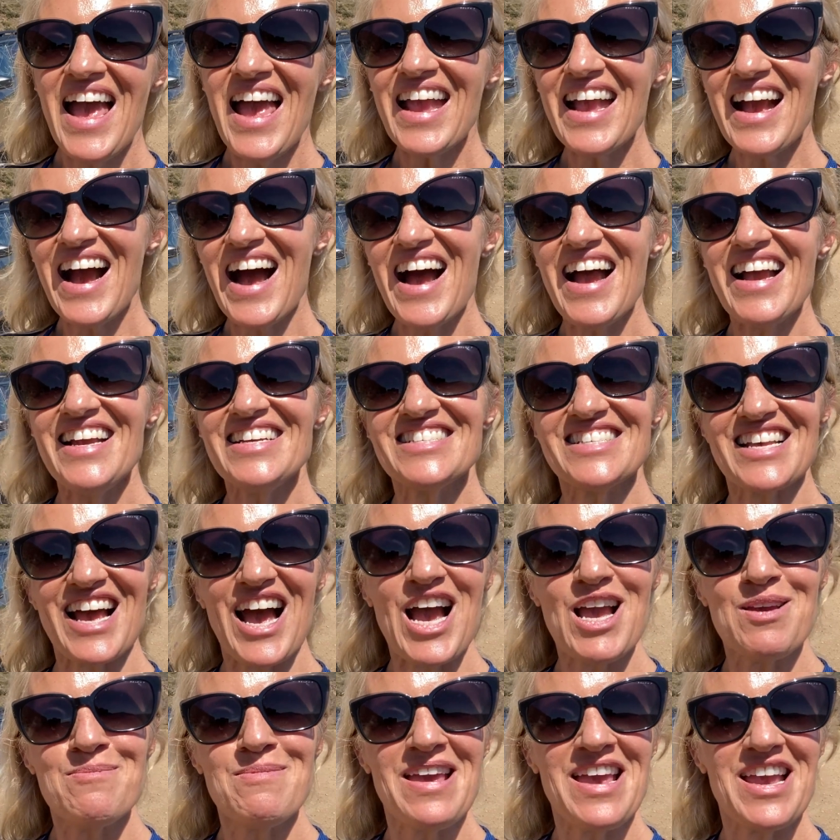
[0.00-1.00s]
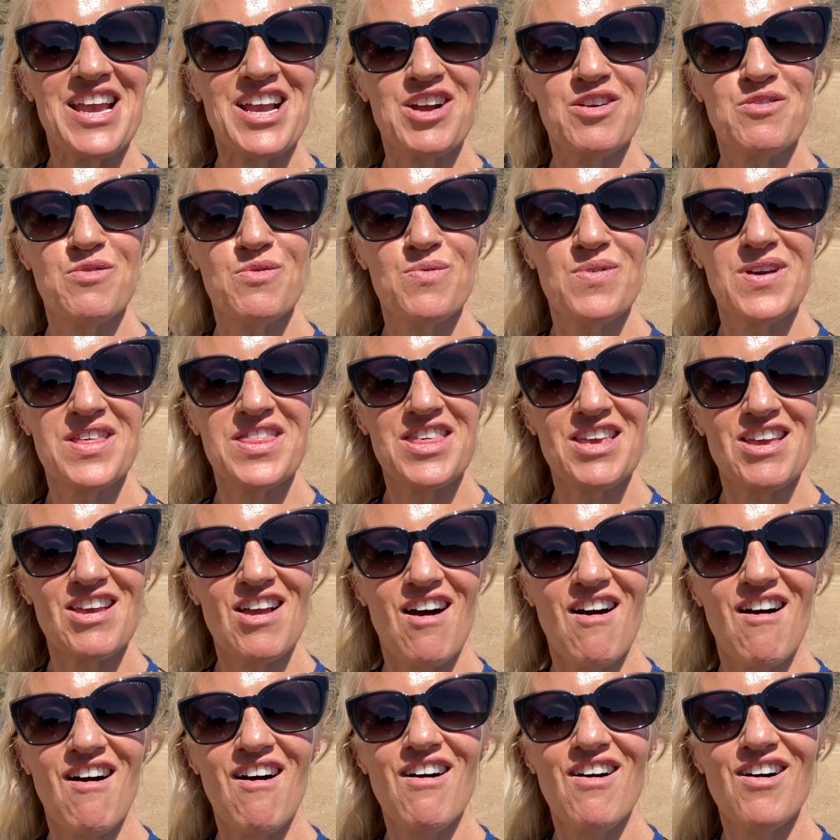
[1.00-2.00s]
Hey guys, I'm here with the
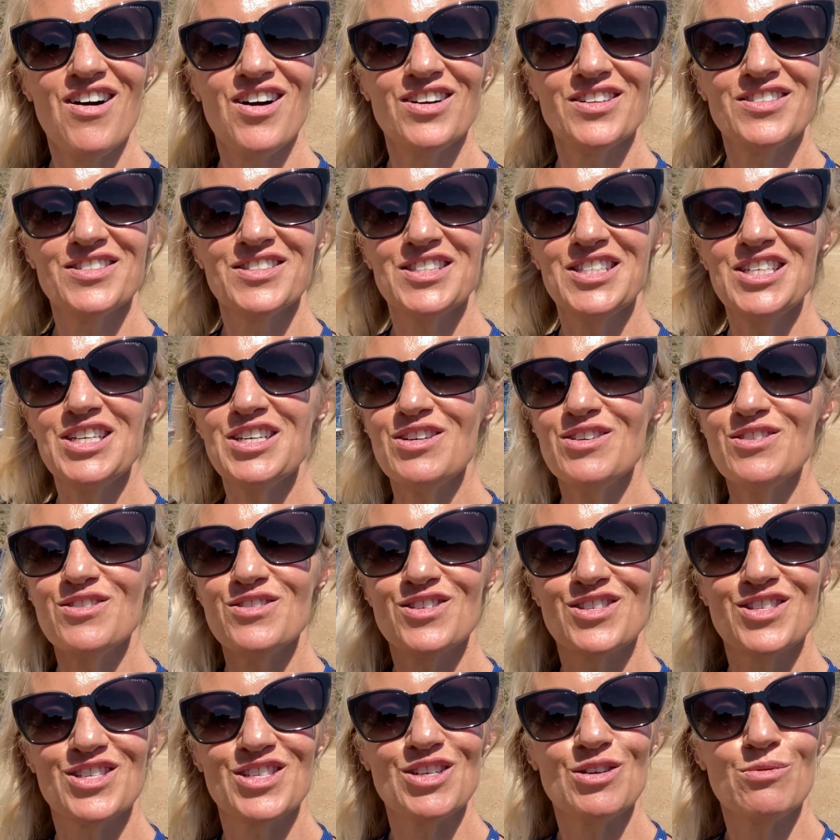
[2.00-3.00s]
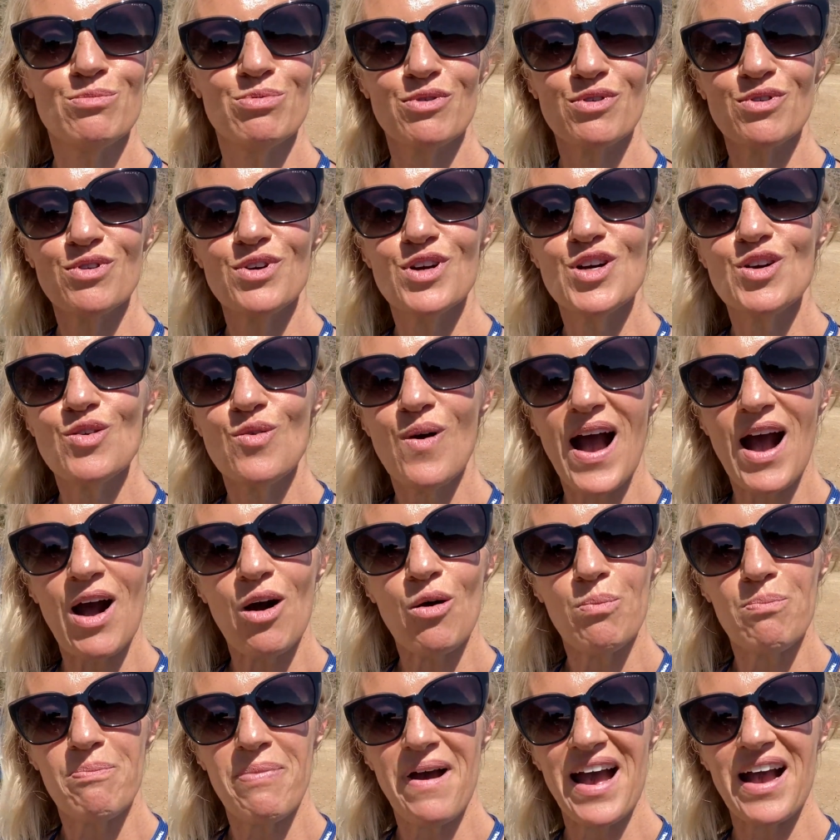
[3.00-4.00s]
all-new Subaru
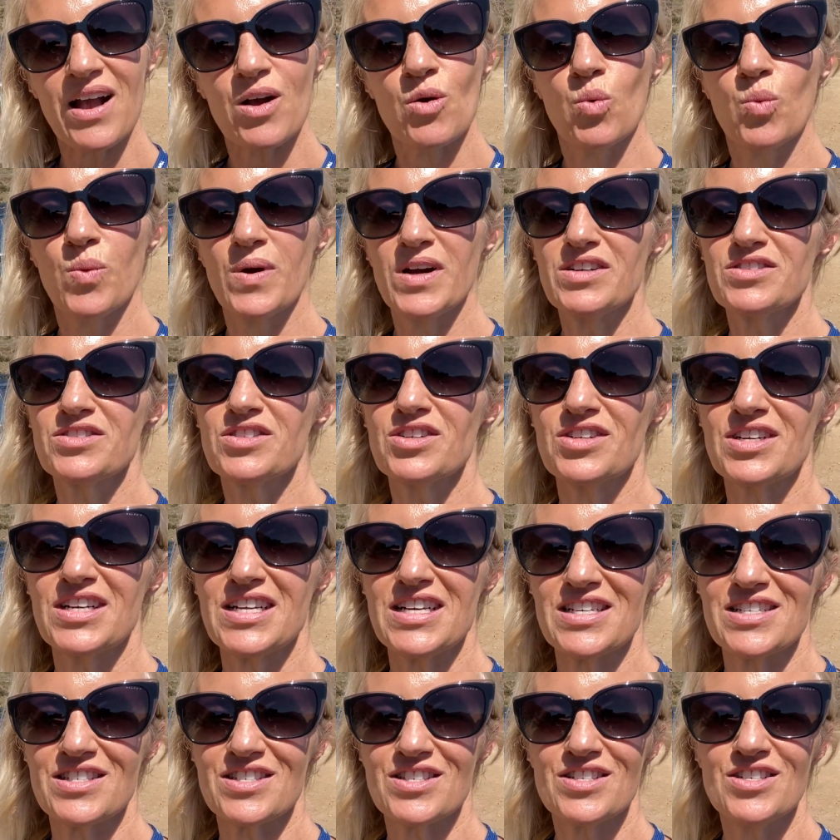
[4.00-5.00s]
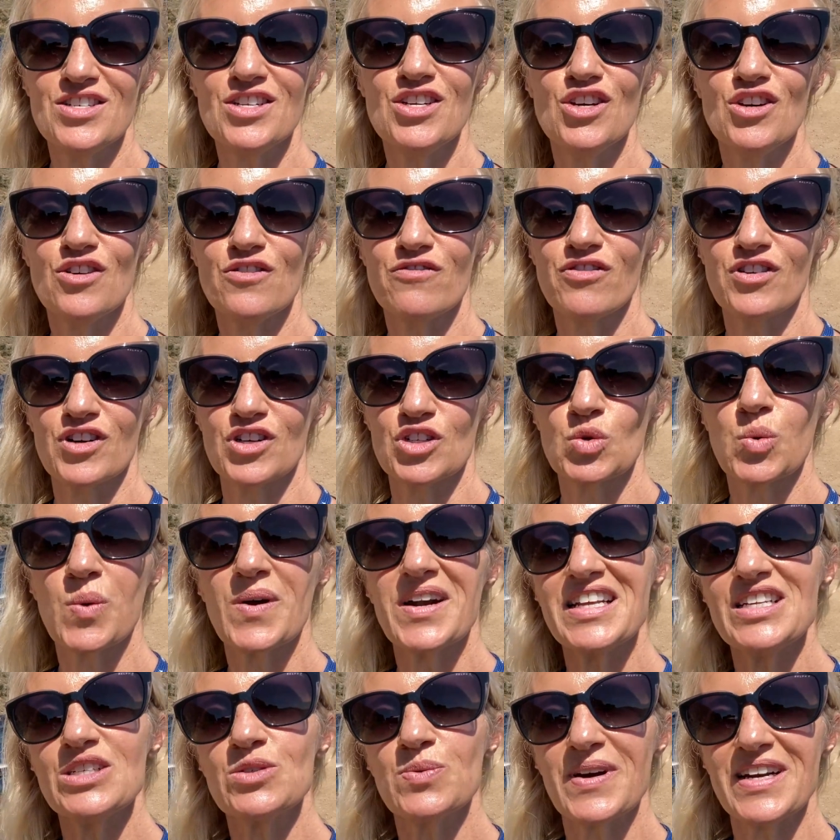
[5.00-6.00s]
Outback Wilderness, new for
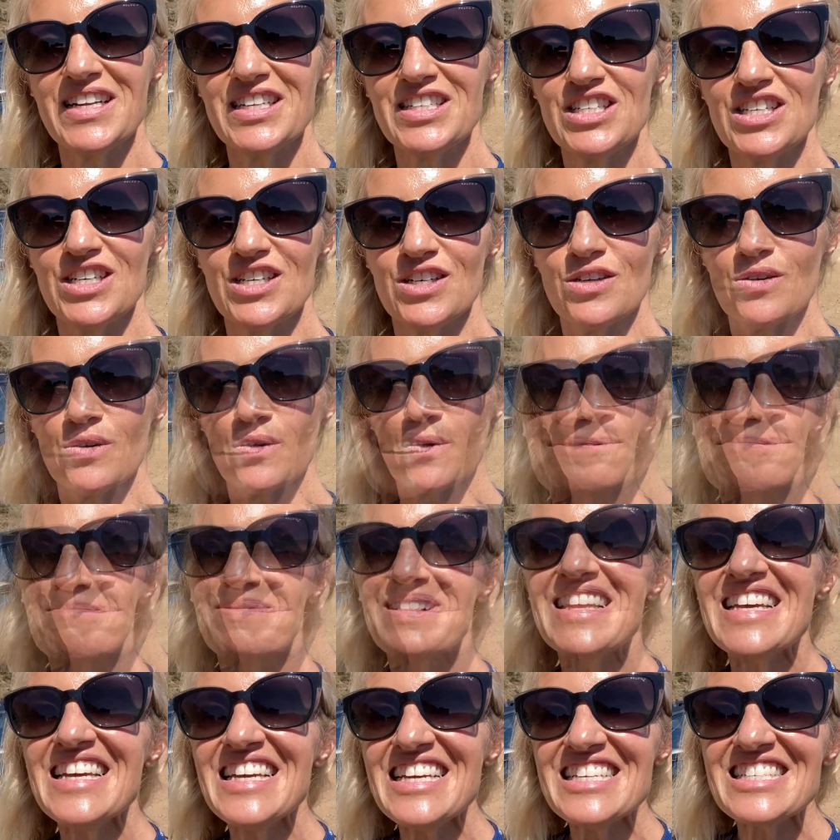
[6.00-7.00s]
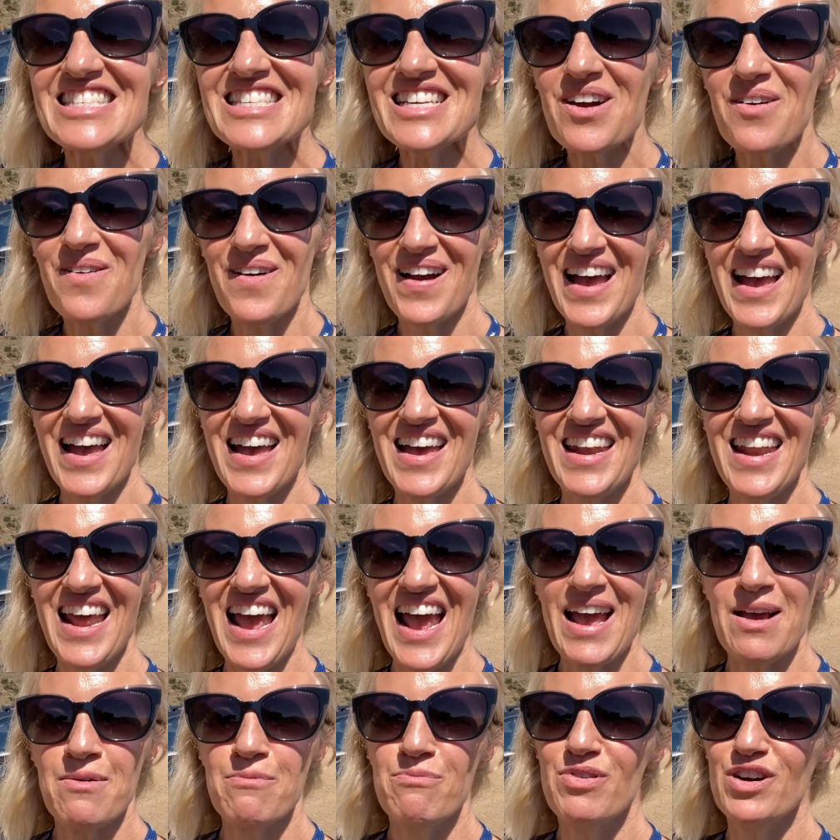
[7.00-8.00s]
2022. Please go ahead
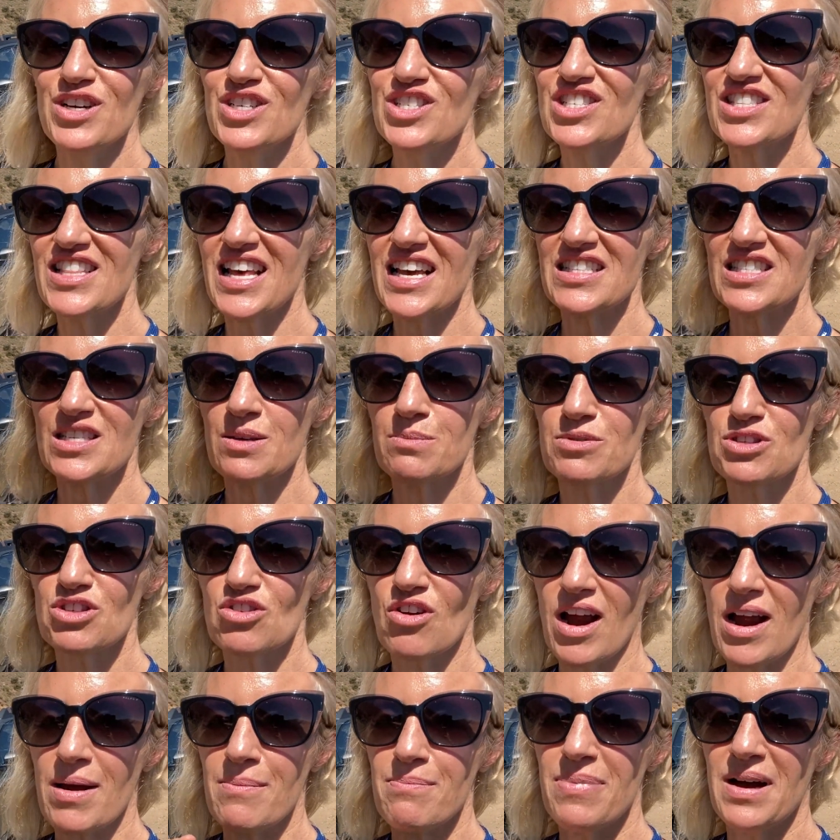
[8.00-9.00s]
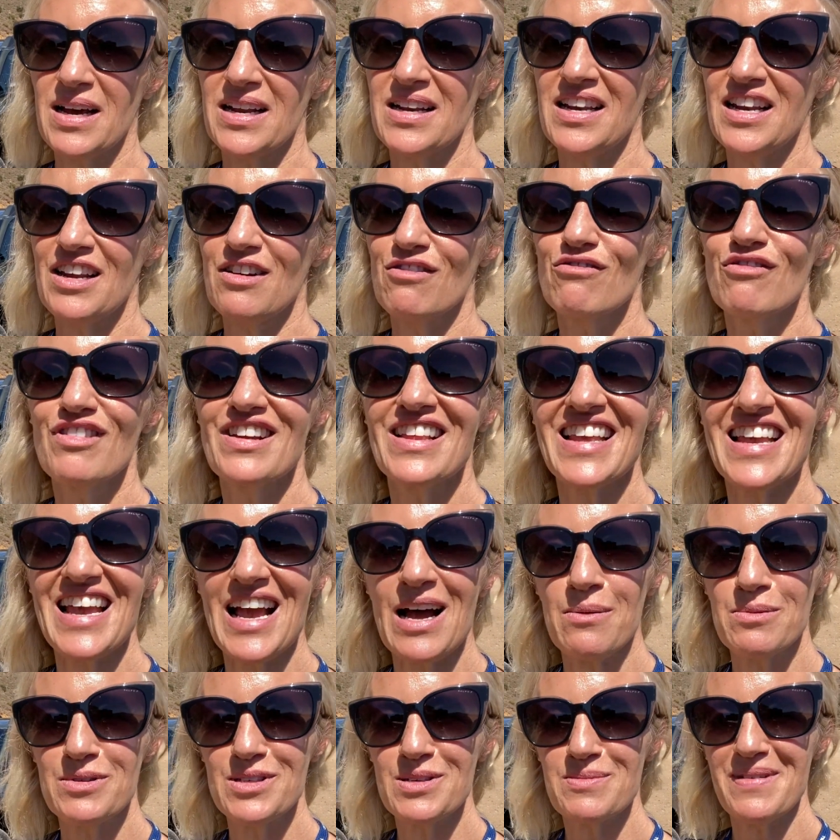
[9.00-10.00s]
and push that subscribe button. It really
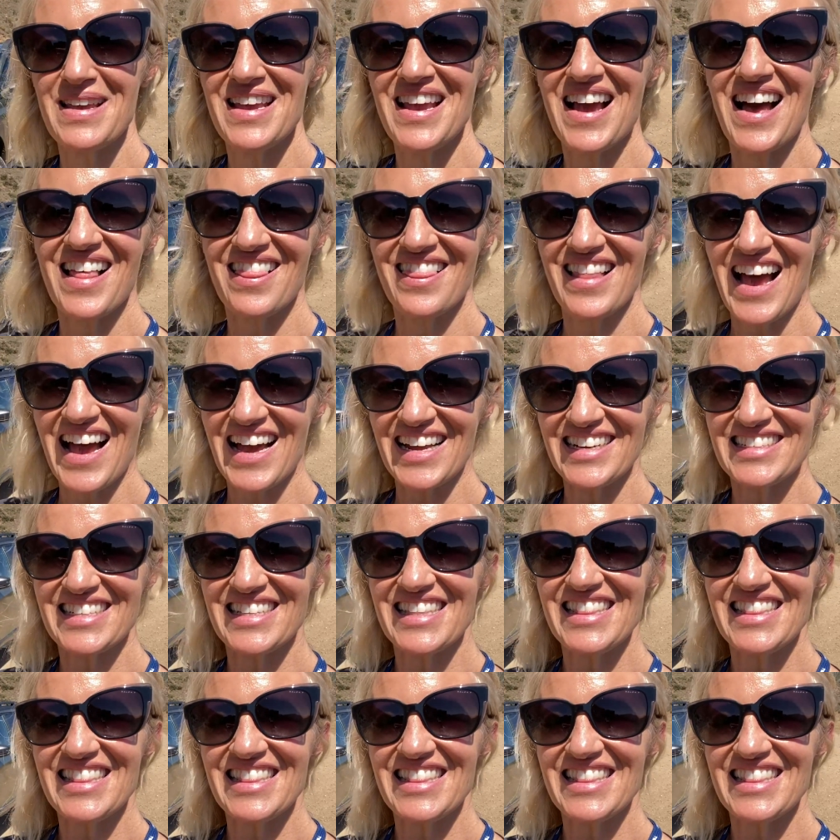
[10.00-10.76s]
helps me a lot.